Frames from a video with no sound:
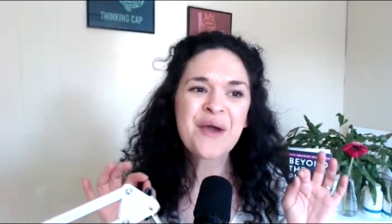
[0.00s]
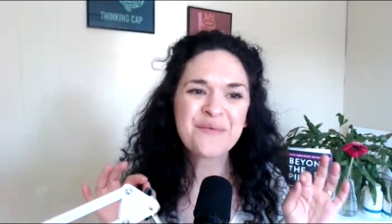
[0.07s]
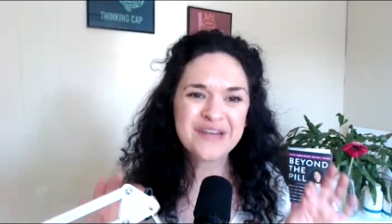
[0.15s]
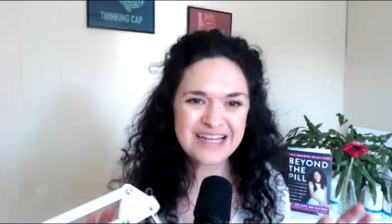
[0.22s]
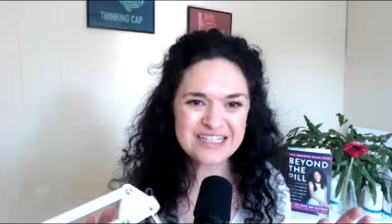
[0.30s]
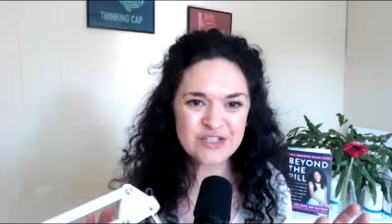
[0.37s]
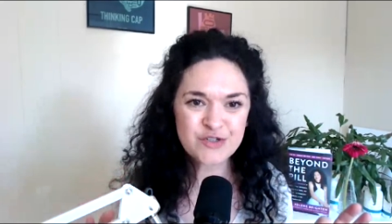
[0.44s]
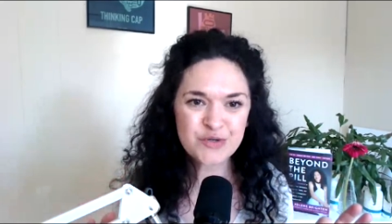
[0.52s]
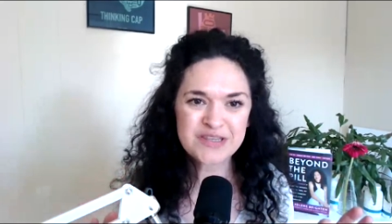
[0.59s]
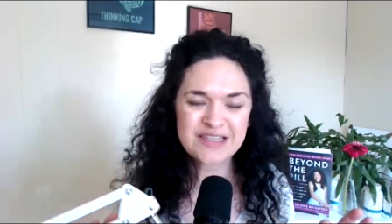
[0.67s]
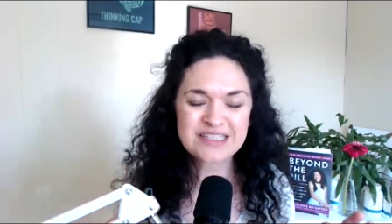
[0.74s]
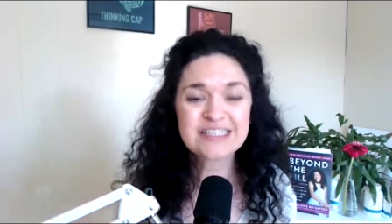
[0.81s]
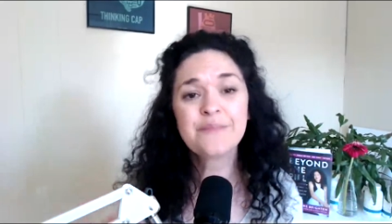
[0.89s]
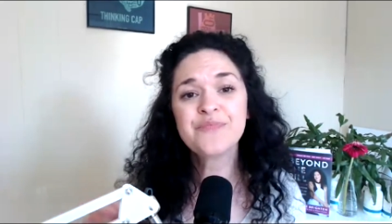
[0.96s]
we need to treat
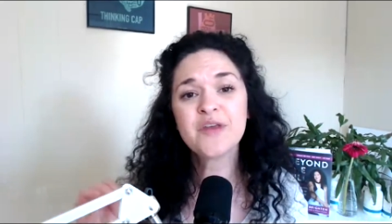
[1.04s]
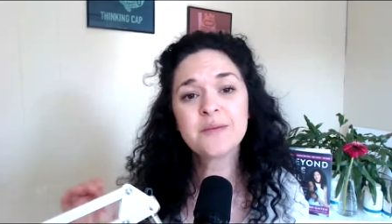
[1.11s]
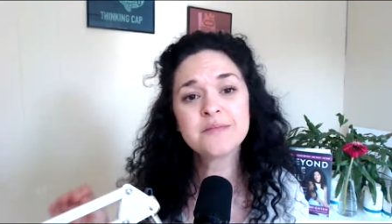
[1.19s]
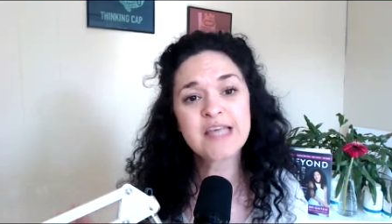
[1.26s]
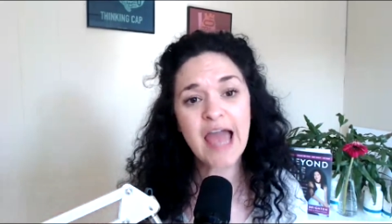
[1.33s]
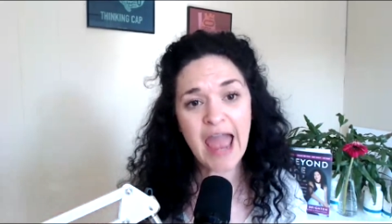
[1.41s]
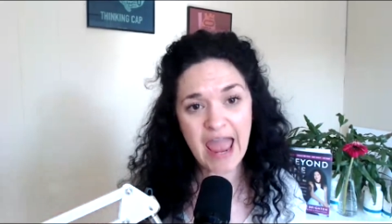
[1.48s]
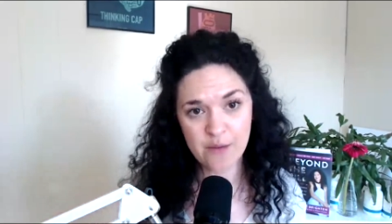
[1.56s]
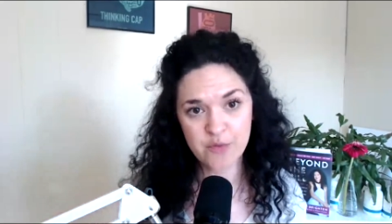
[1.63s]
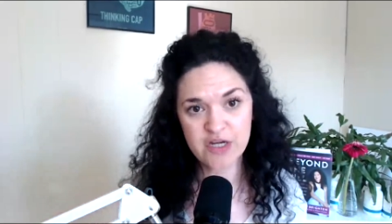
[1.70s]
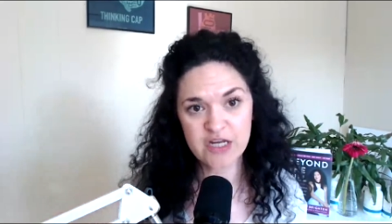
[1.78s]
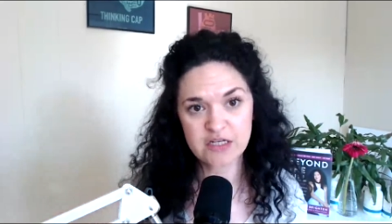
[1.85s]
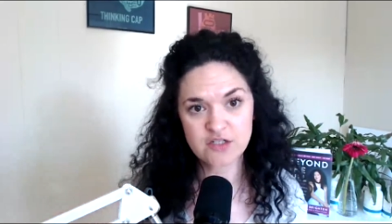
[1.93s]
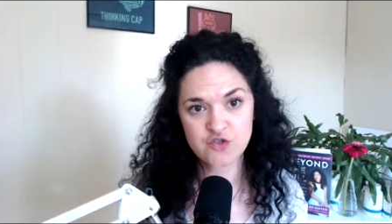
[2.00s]
the symptoms and we
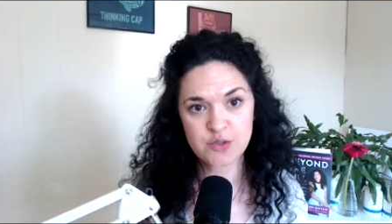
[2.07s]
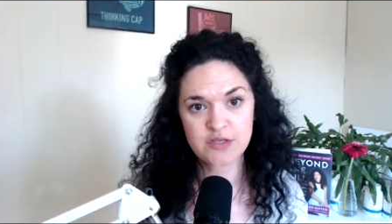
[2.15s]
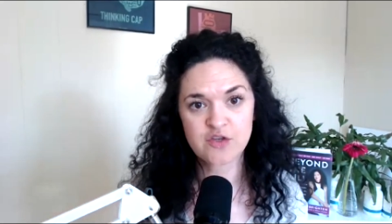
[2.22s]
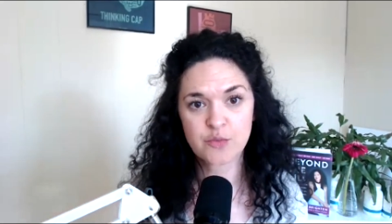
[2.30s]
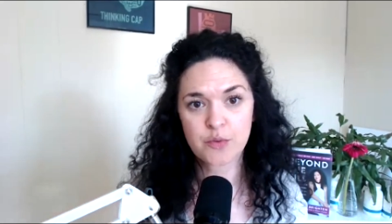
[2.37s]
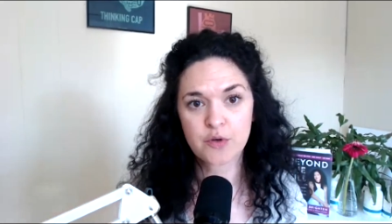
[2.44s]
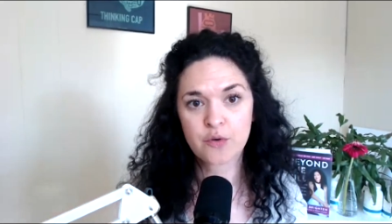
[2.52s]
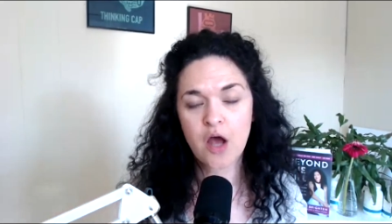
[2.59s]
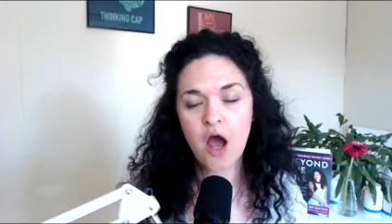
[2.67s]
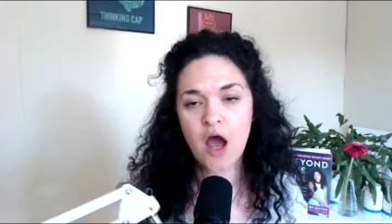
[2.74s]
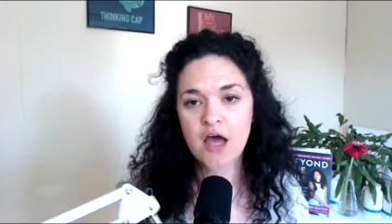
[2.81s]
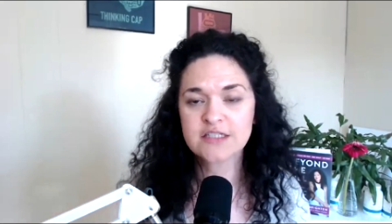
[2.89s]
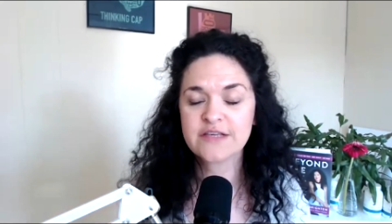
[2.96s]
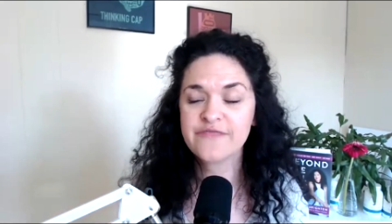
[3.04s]
need to treat the root cause.